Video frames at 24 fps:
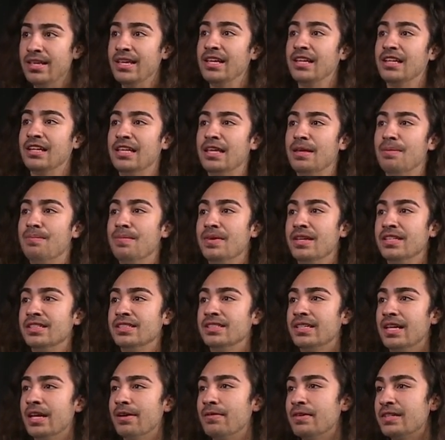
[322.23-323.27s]
ln
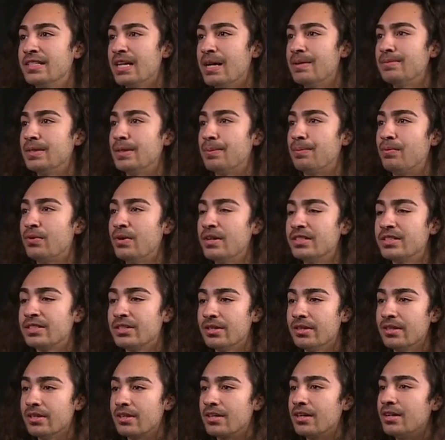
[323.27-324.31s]
means every time it prints
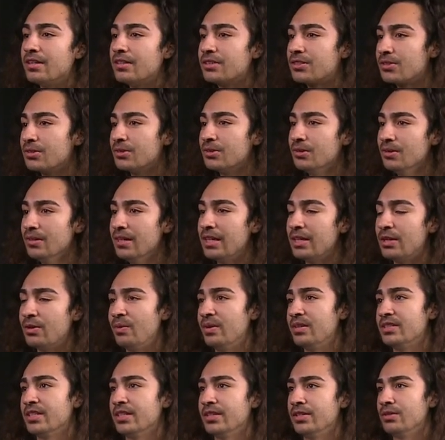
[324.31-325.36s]
to the console, it
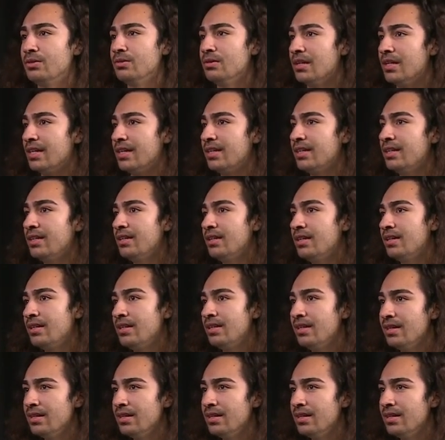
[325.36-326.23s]
creates a new line.